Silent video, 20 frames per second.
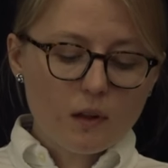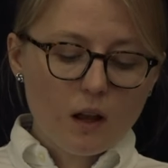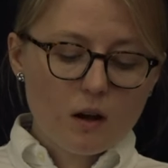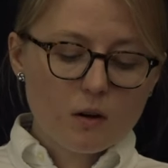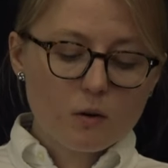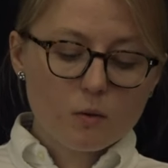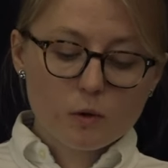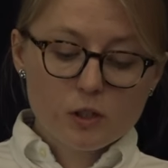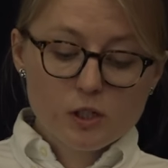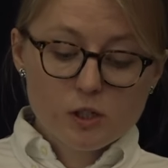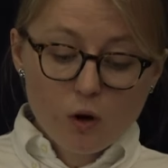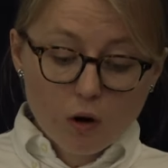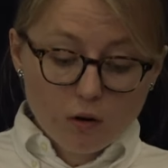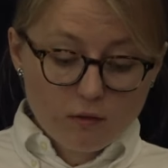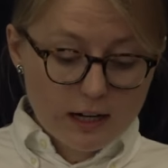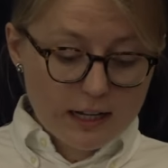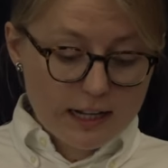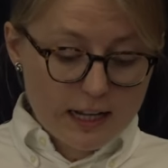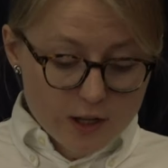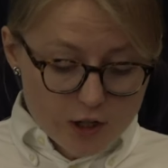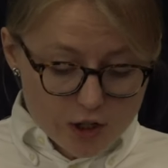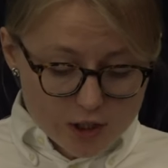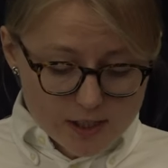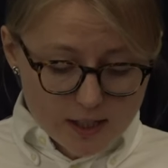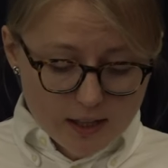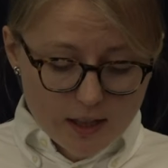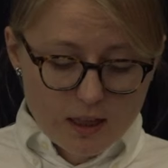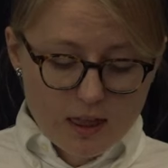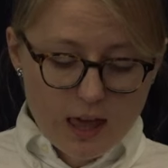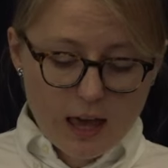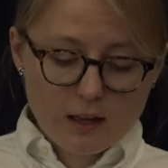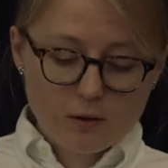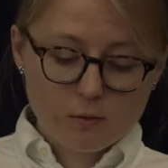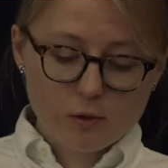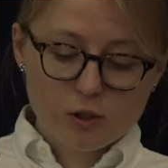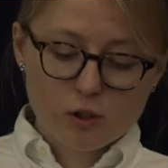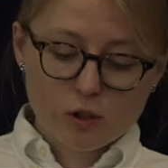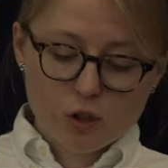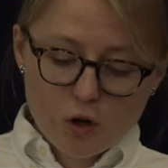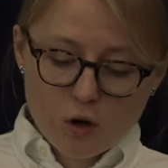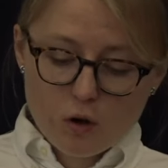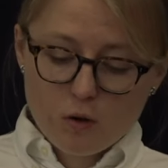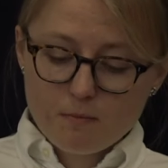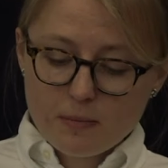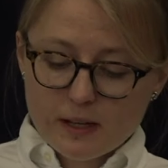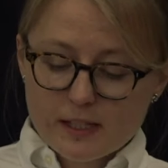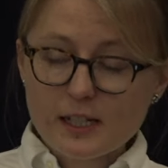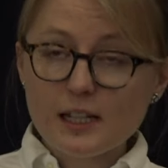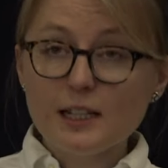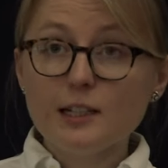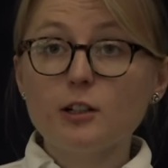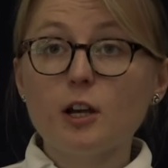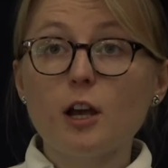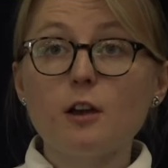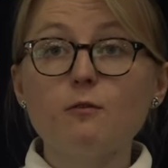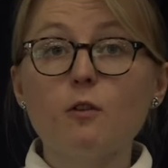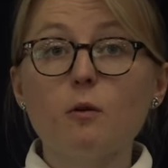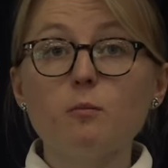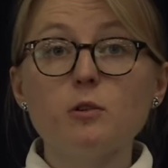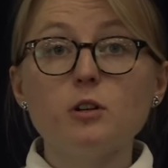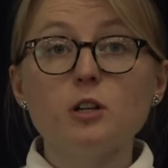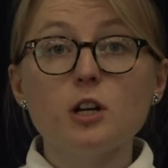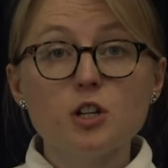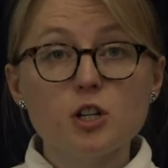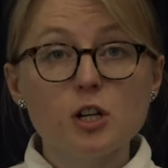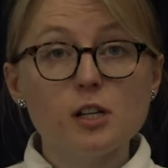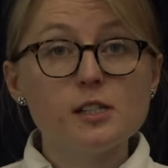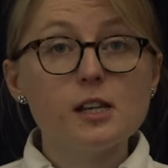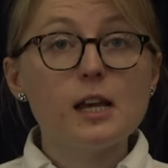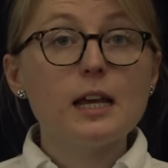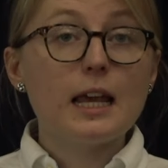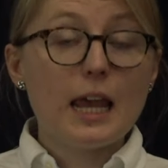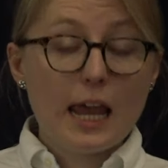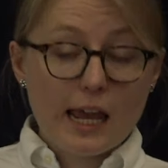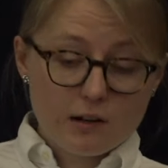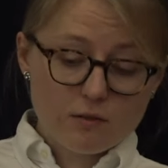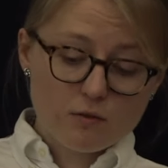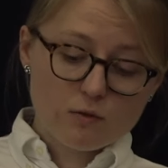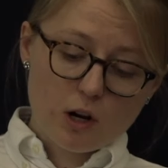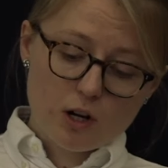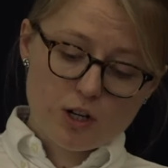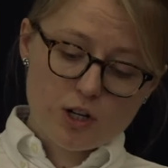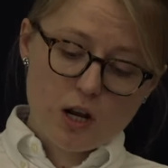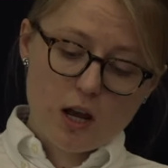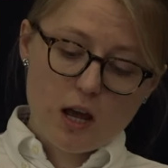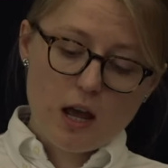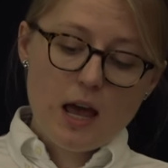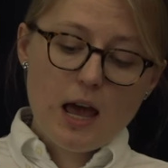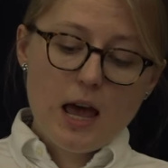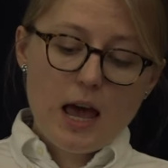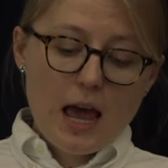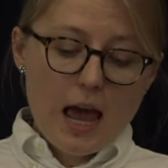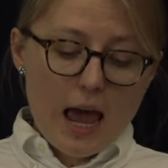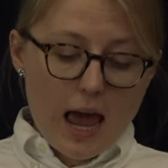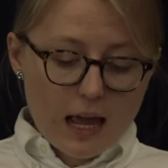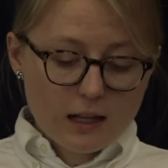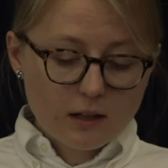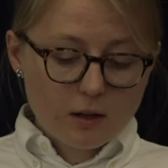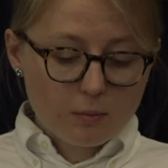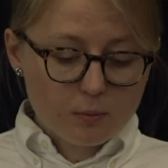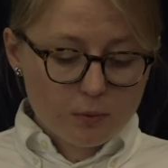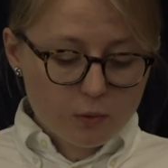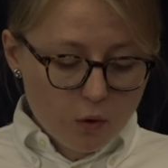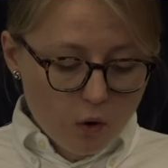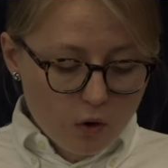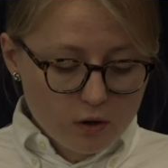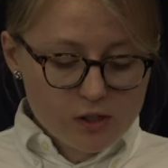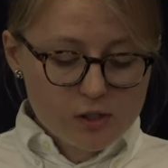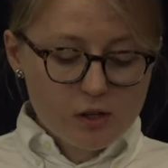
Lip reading: was not really interested in that. It was too busy looking for munitions in Russia and abroad.